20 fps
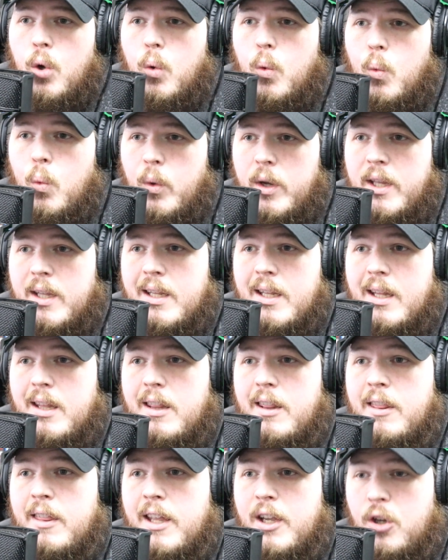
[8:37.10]
When
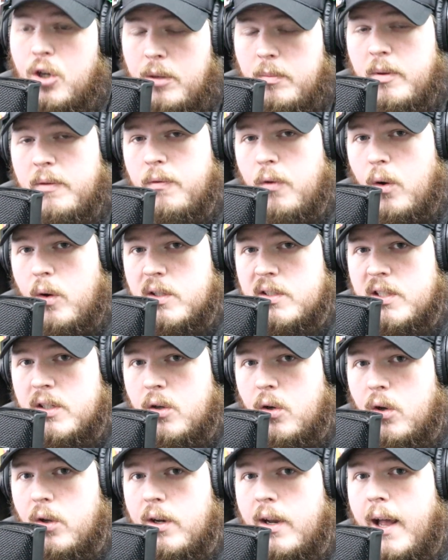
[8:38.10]
they could be focusing
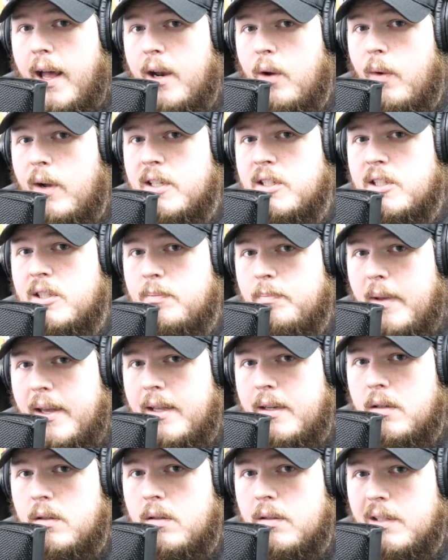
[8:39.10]
on, how do I
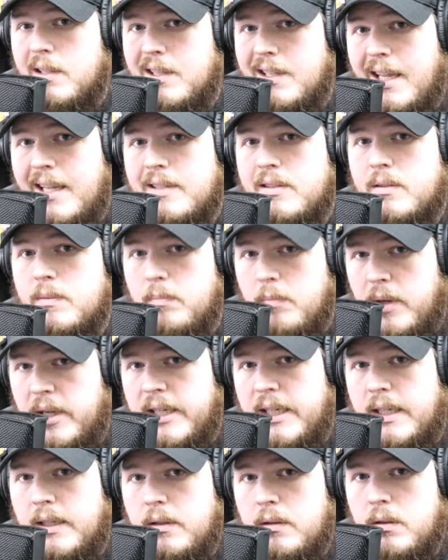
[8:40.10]
spend less
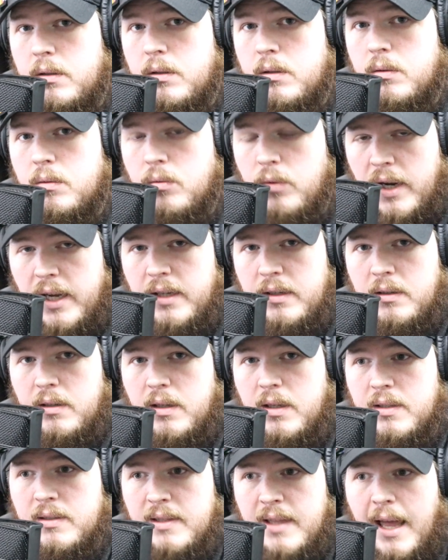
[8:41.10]
money, right?
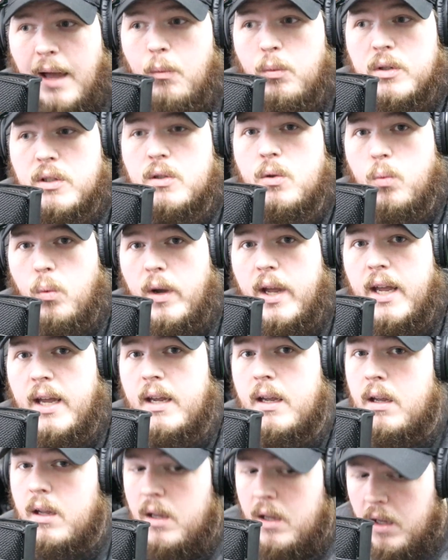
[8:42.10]
Because that was the
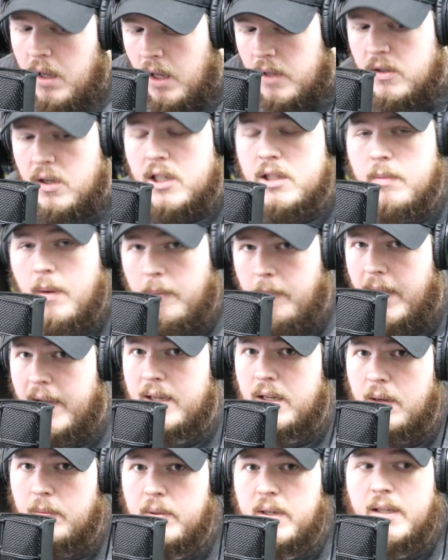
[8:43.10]
way I talked about my
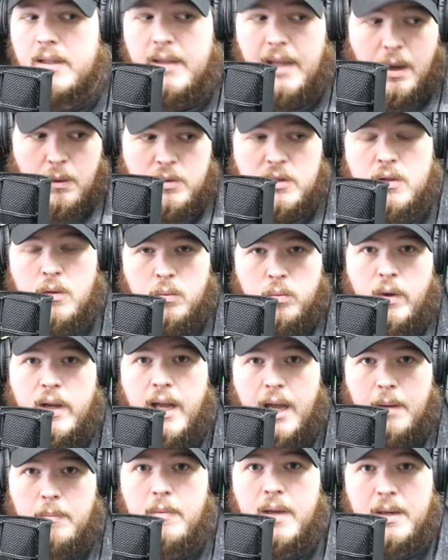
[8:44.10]
company. That was the way
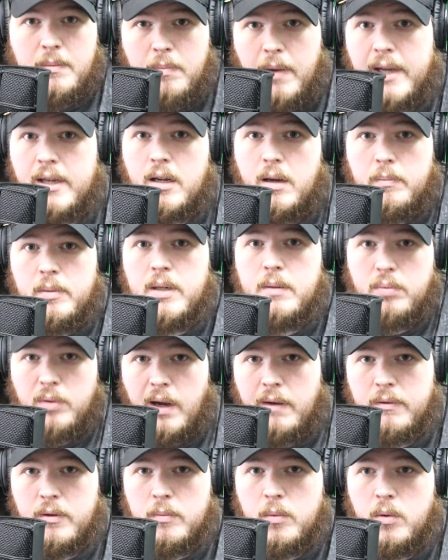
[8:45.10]
I made my company
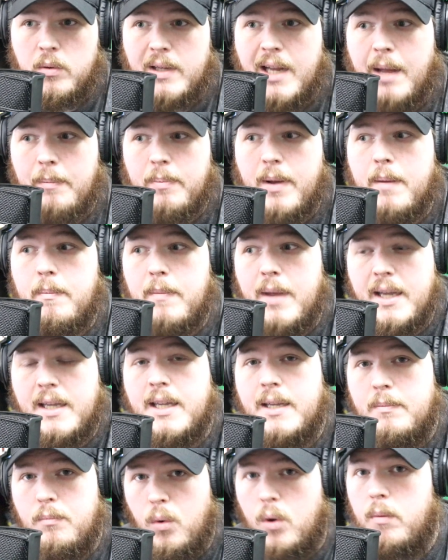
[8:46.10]
profitable, not by
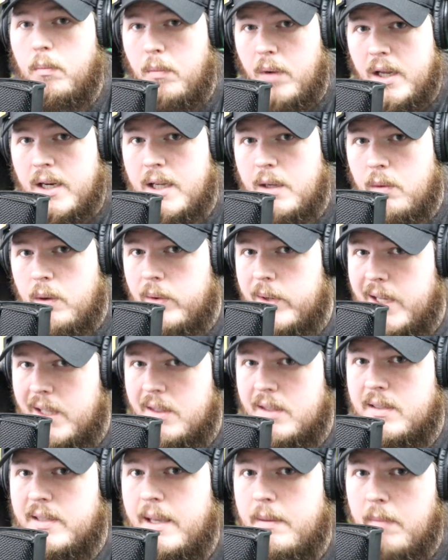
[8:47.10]
making more money. We were getting
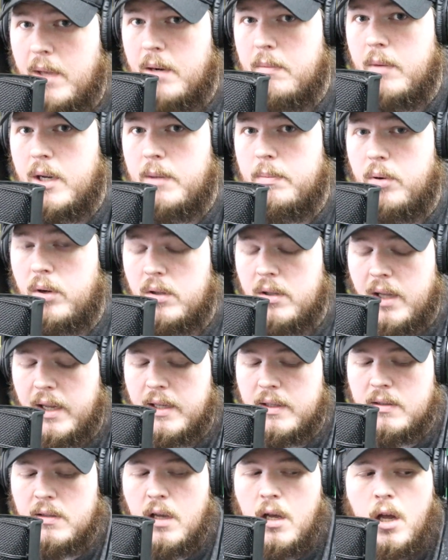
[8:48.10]
the same amount of money per
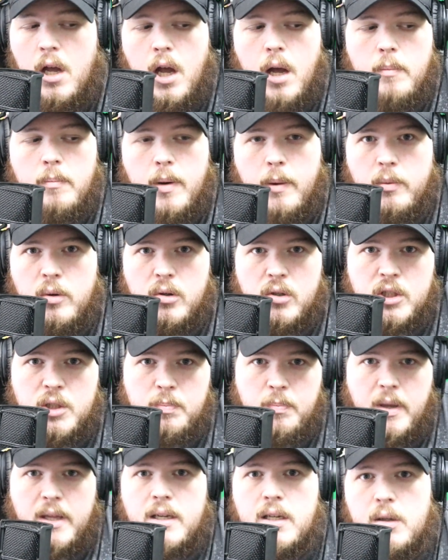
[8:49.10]
client, but we were
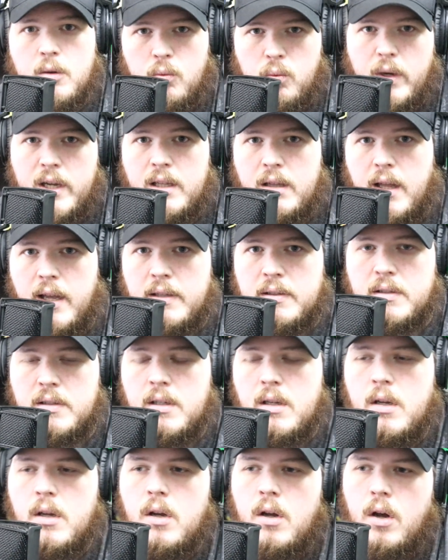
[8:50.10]
spending way less
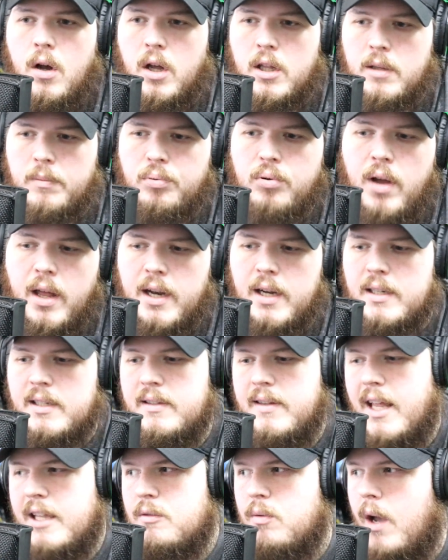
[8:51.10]
on the product.
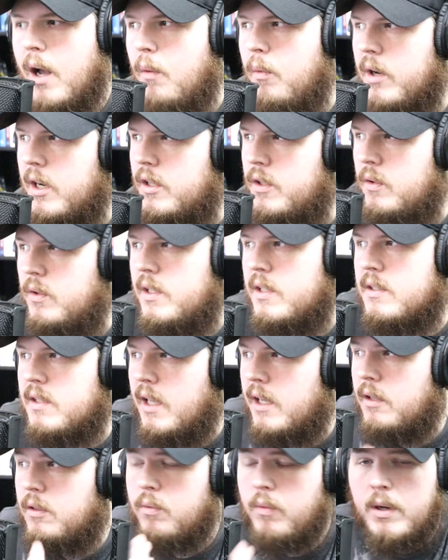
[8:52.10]
And that's why I want to do these
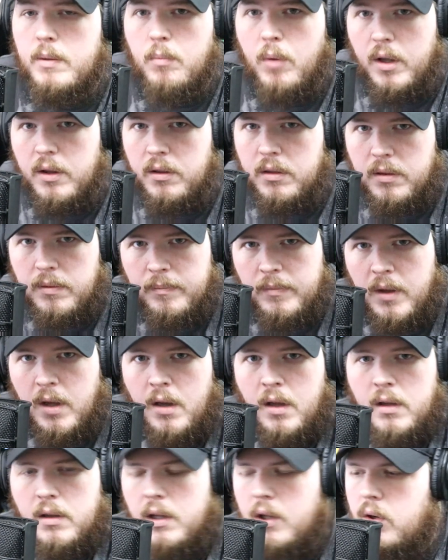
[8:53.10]
like 3-month
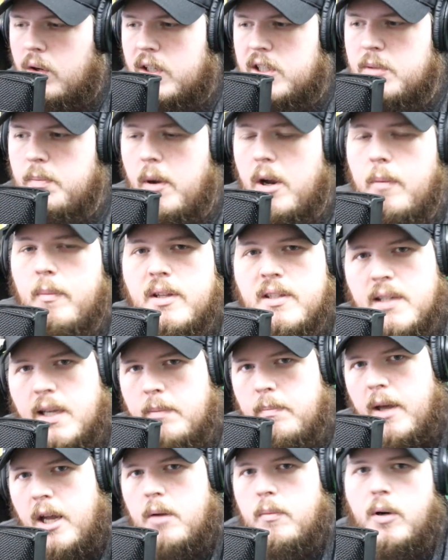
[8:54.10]
little experiments
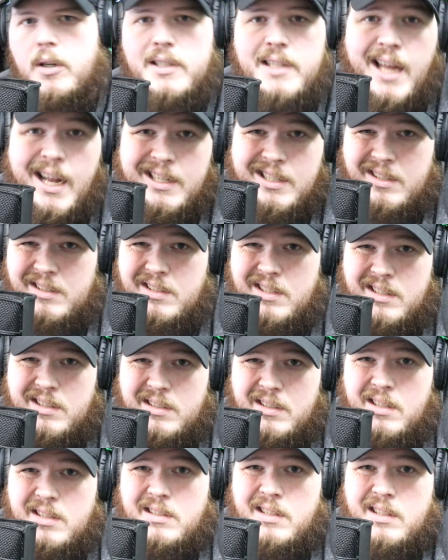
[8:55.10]
like Battle Barn Tactics
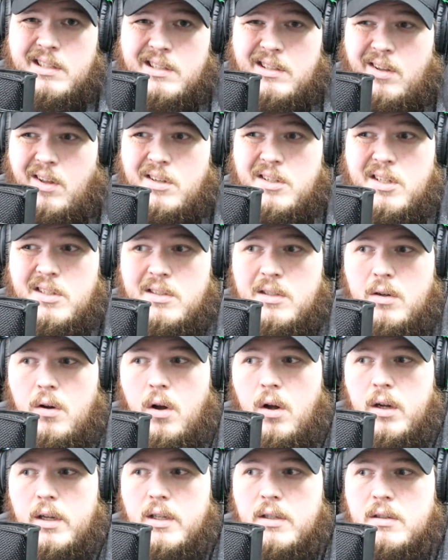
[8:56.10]
is, because it launches in
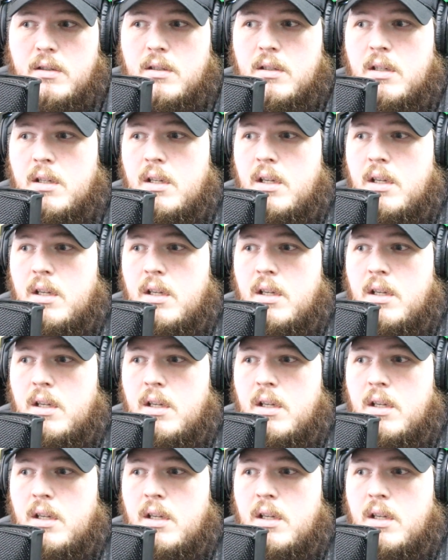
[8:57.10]
August